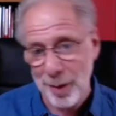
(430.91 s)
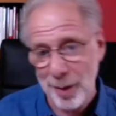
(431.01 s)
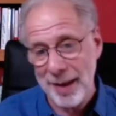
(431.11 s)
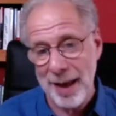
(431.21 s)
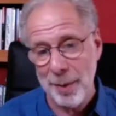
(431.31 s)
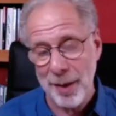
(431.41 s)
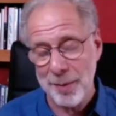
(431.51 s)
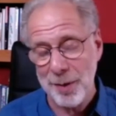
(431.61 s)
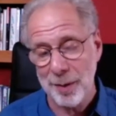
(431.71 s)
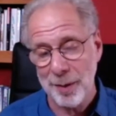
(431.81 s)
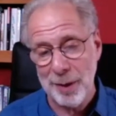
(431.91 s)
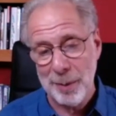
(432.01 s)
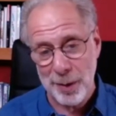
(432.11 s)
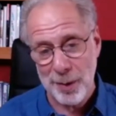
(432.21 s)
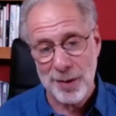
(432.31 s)
enable them to
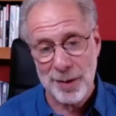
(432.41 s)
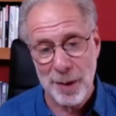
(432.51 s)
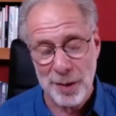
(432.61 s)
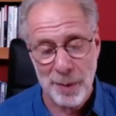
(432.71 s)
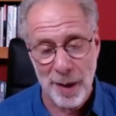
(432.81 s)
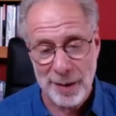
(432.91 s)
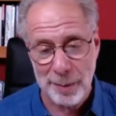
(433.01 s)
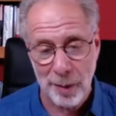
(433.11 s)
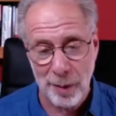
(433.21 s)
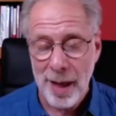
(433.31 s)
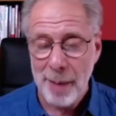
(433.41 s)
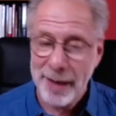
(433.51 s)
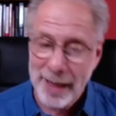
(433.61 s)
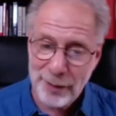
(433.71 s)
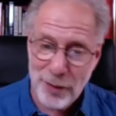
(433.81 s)
reproduce as much as possible. But
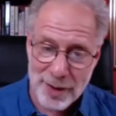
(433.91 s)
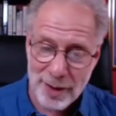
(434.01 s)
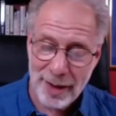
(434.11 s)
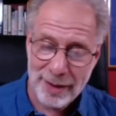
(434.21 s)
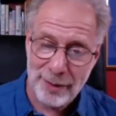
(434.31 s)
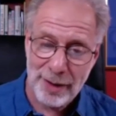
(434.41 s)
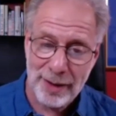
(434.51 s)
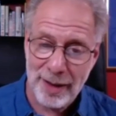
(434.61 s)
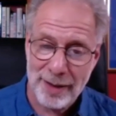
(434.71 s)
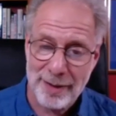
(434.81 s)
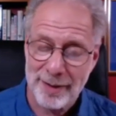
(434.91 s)
any physical activity that